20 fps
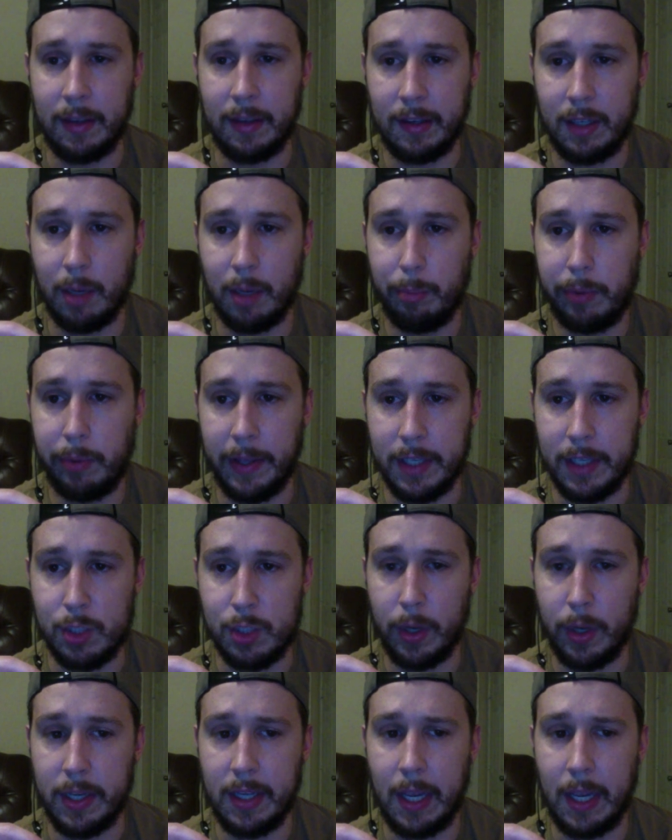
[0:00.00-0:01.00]
He could have played
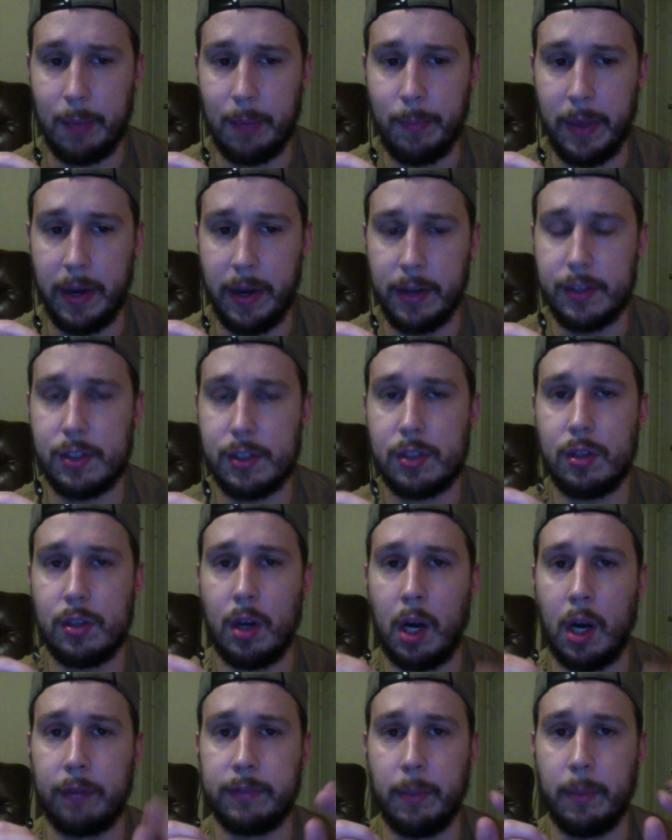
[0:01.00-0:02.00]
28 minutes
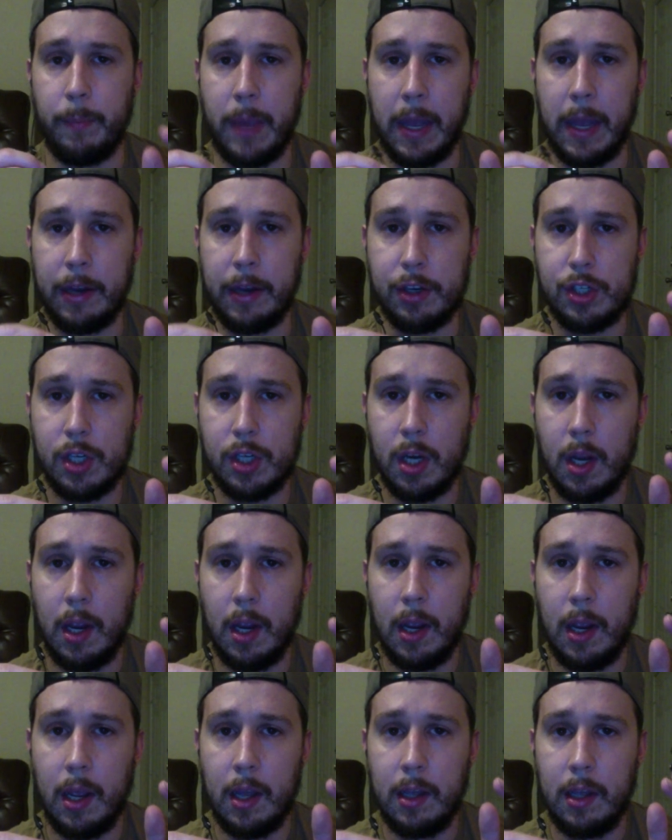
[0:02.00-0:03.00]
off the bench
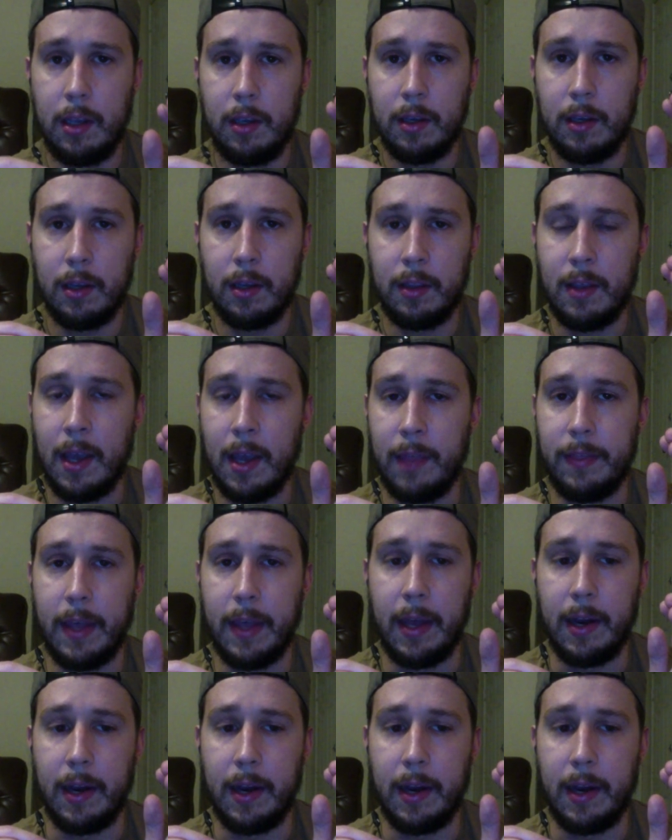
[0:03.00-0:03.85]
and then,